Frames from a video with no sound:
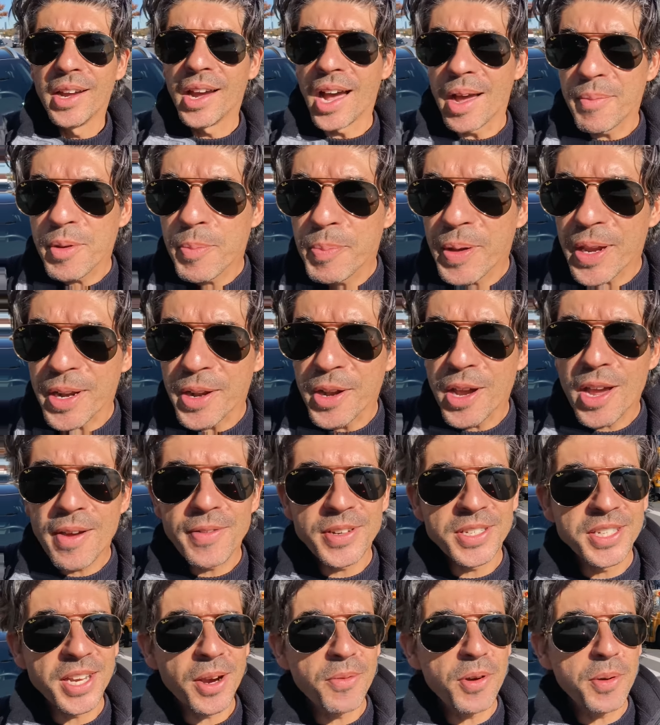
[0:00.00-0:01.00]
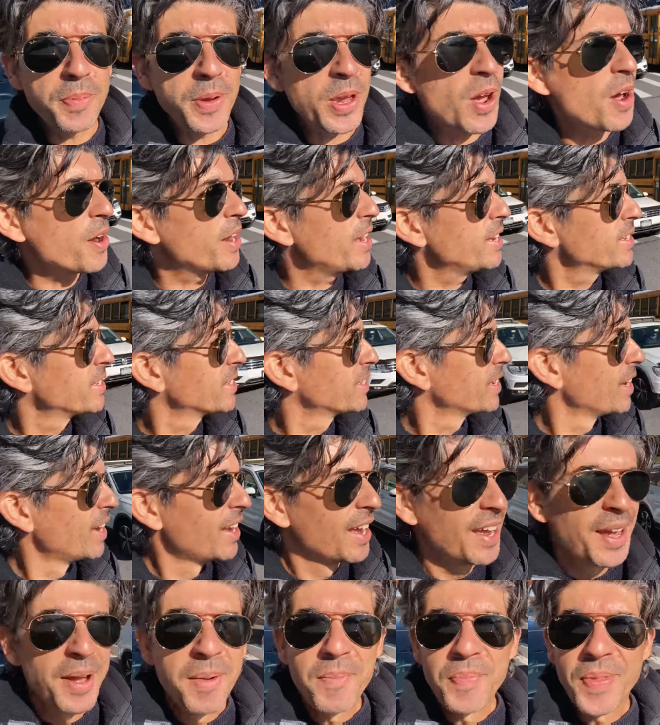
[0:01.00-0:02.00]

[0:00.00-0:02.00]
I'm a bit nervous, I will be honest.